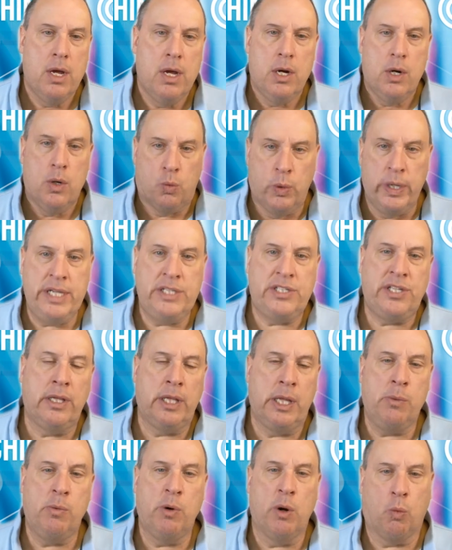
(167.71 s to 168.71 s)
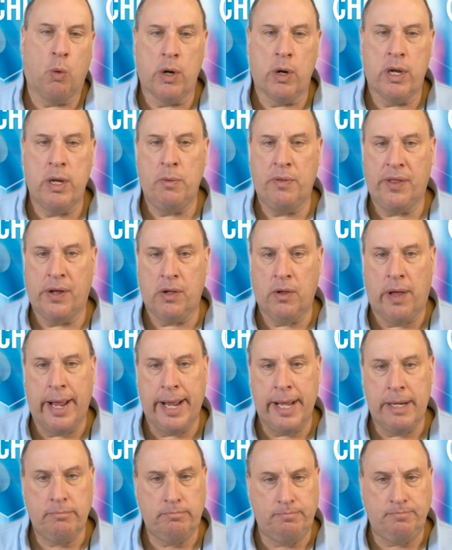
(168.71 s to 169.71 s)
Recently, we were working with a
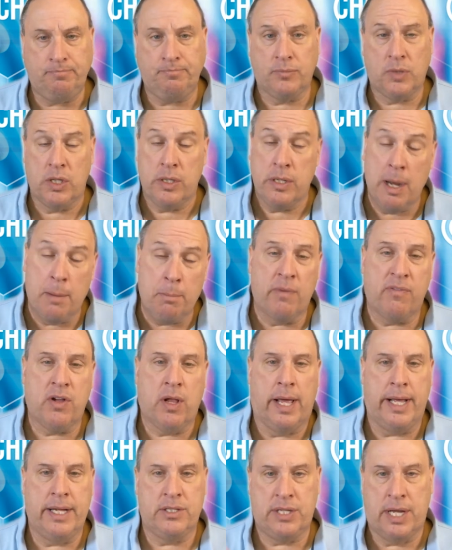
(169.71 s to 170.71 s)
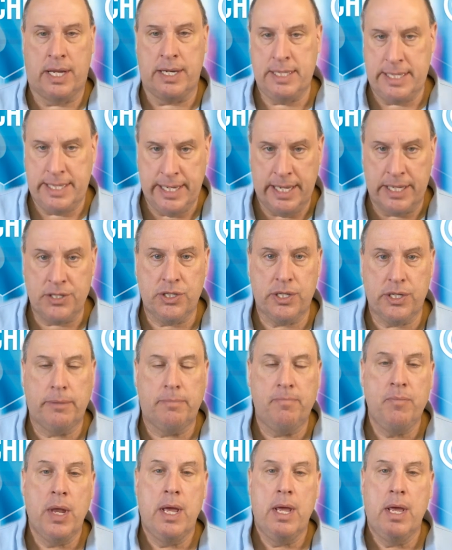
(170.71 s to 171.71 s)
client, number of clients on DISC
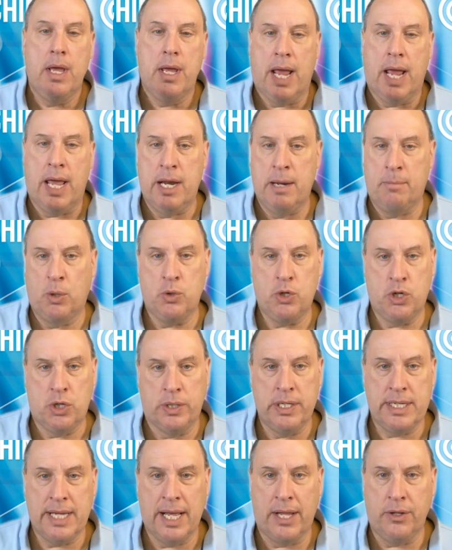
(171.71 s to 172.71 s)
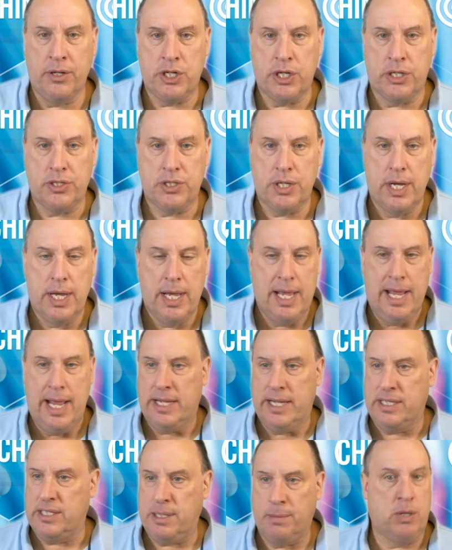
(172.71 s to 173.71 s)
in emotional intelligence.
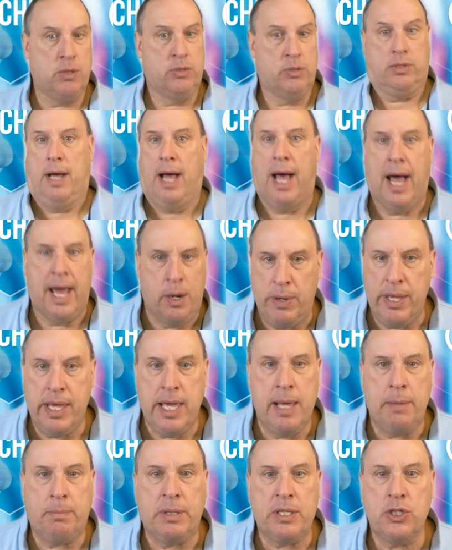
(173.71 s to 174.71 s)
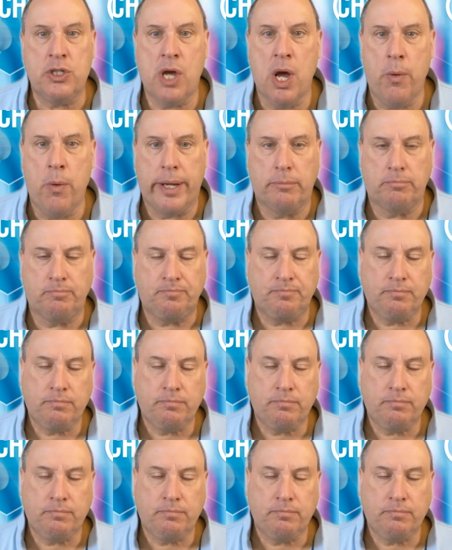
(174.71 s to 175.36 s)
And someone goes, how do we keep this going?